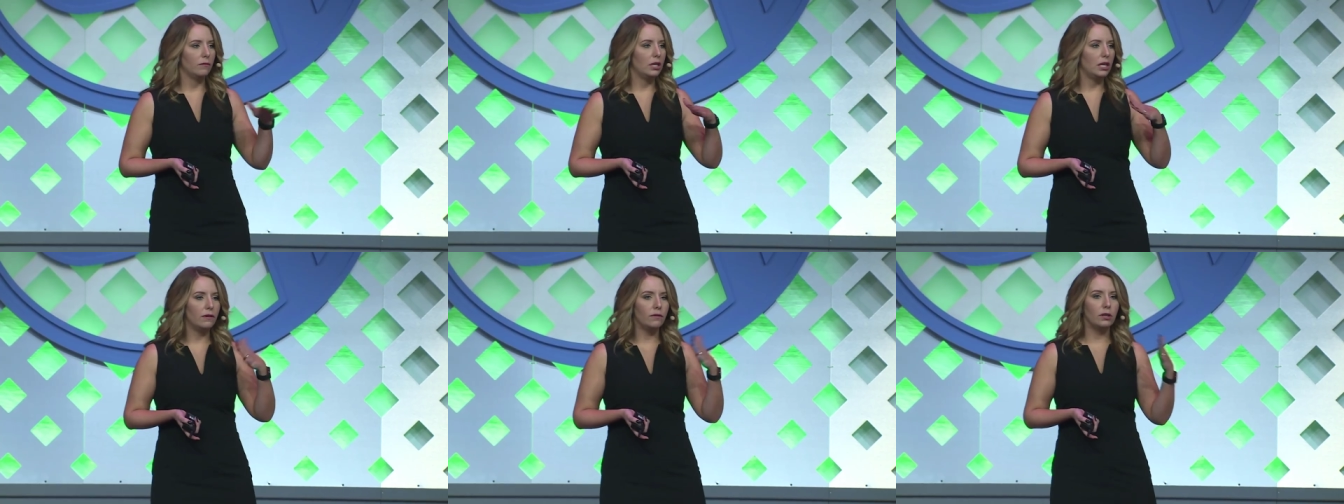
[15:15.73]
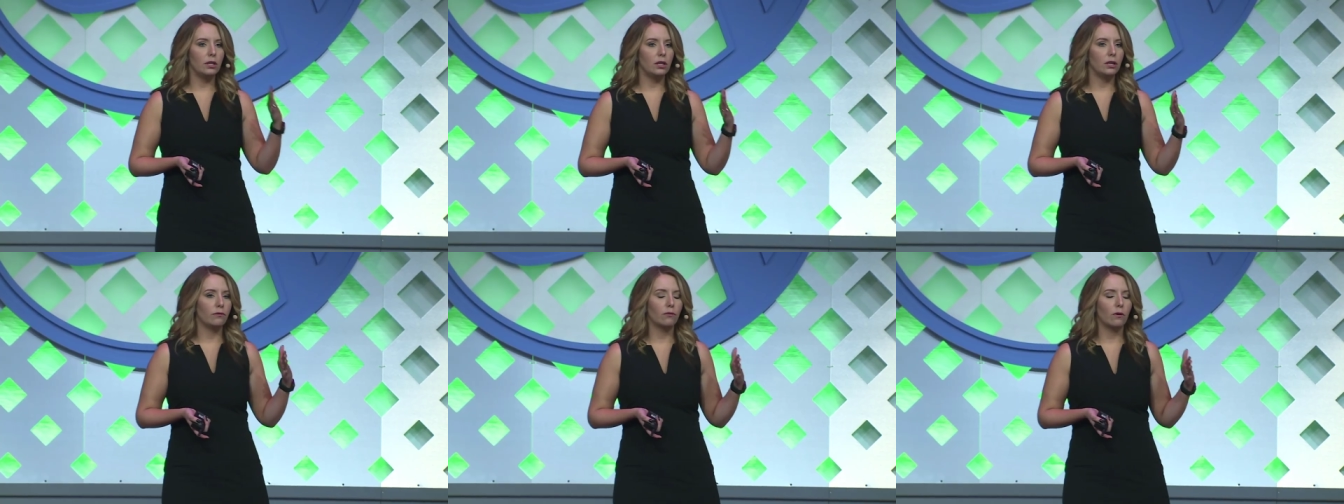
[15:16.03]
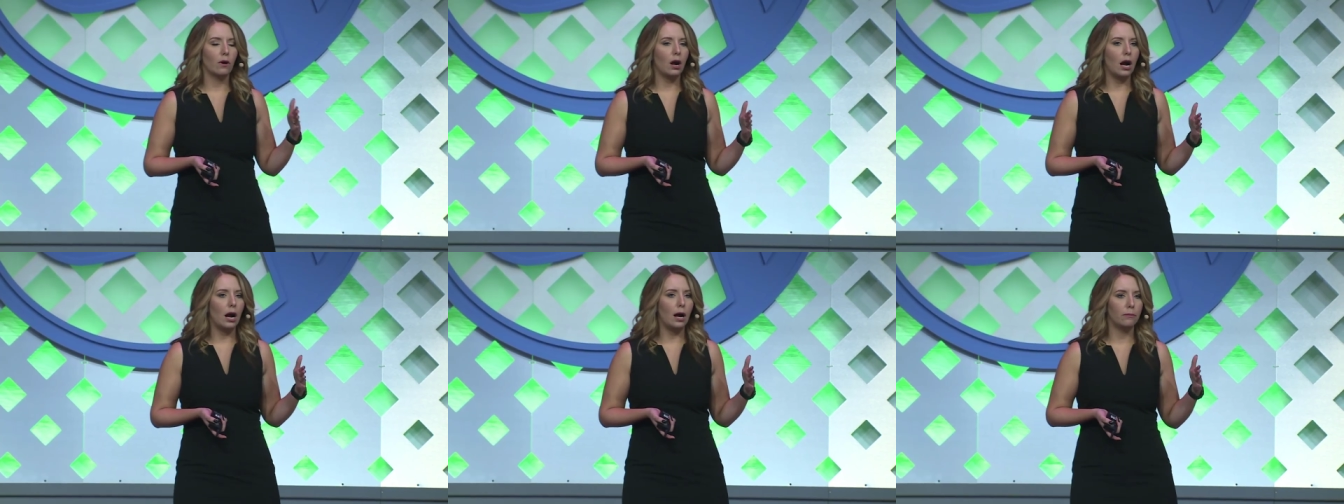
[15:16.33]
even if
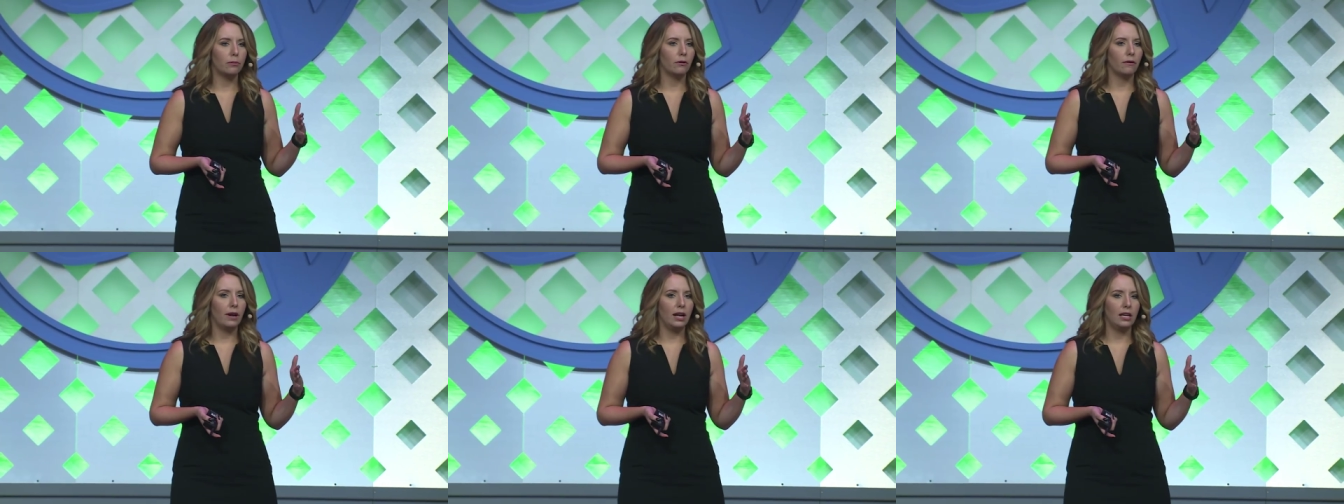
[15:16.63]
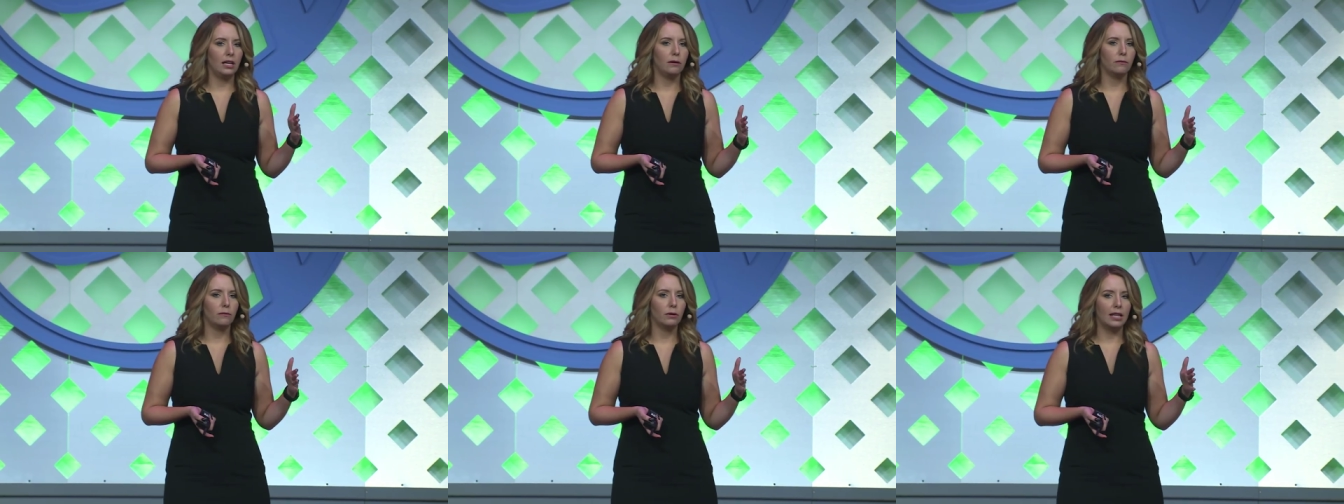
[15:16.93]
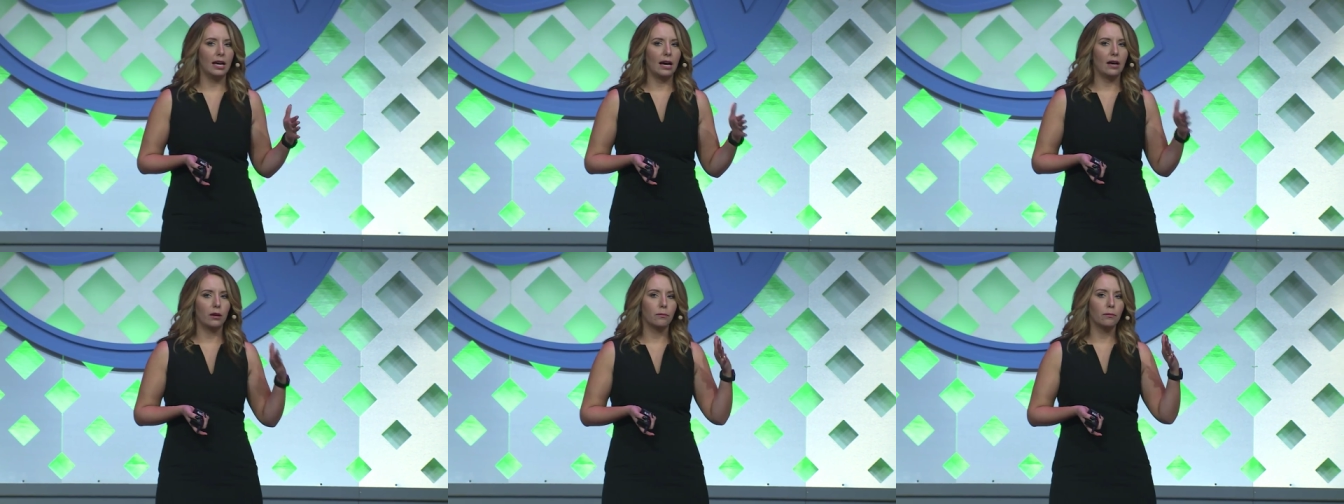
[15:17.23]
we're operating
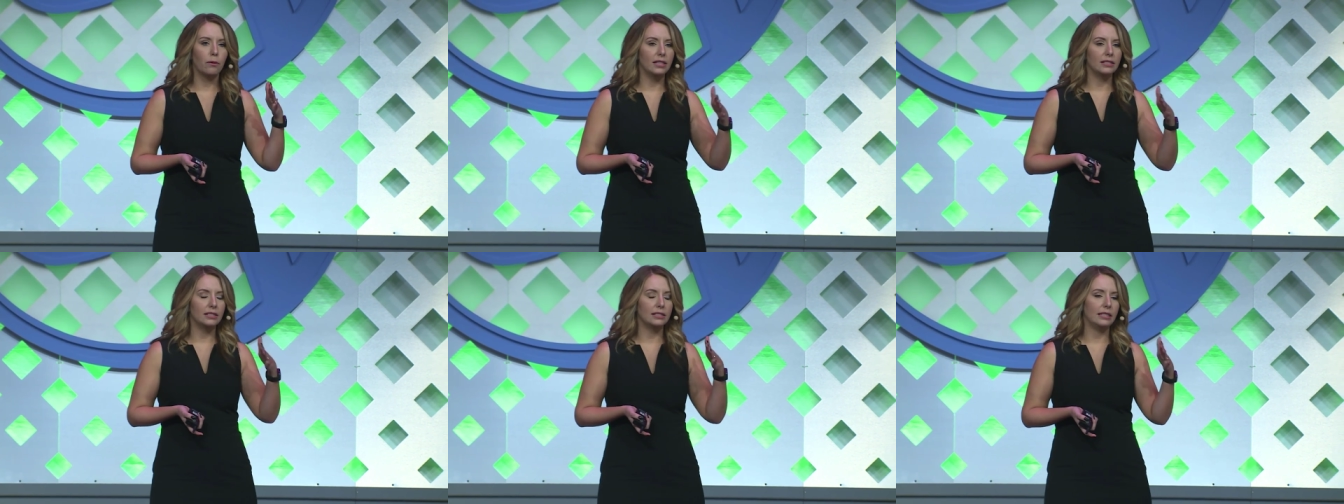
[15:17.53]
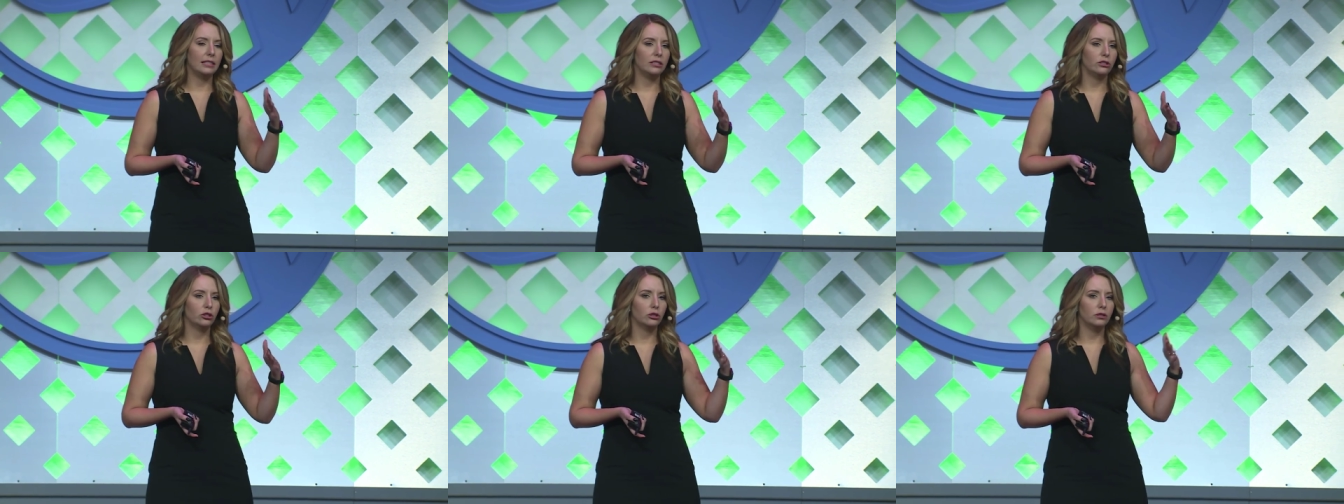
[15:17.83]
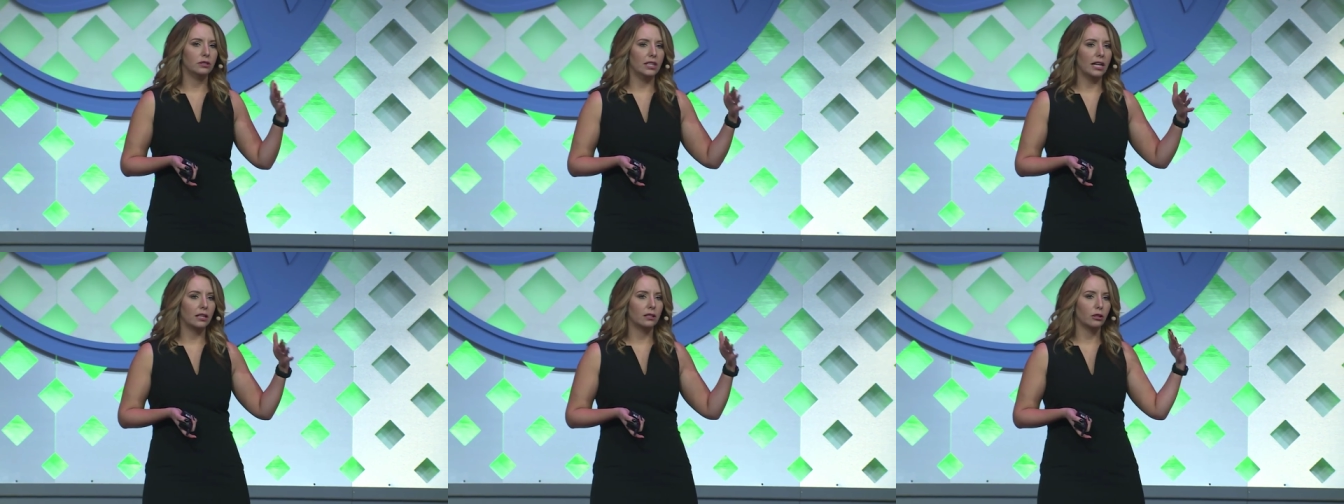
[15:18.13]
without a presidential
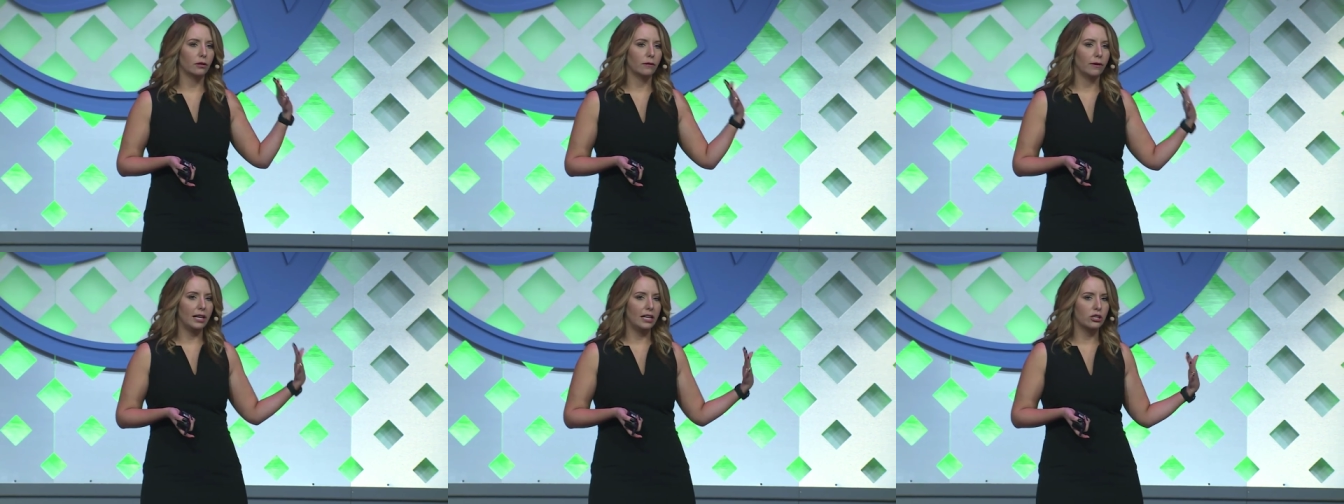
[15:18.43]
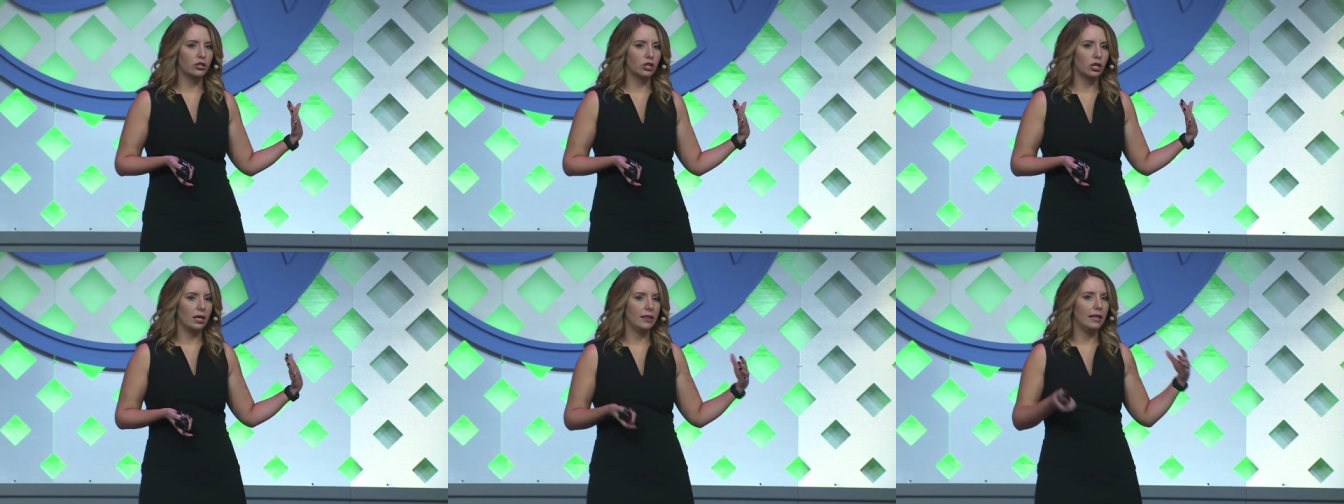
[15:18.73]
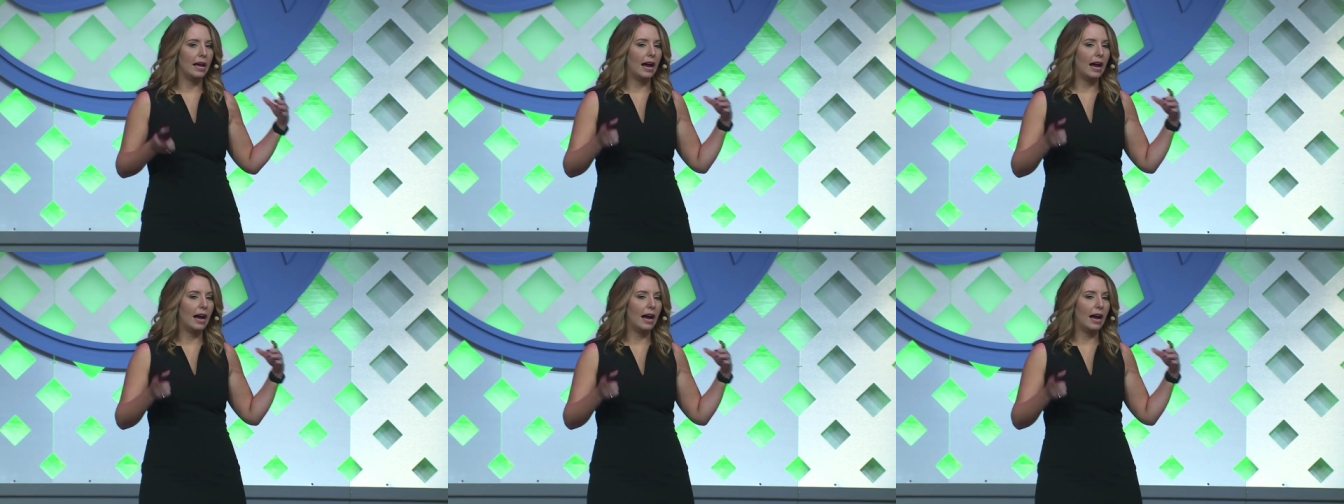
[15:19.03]
declaration,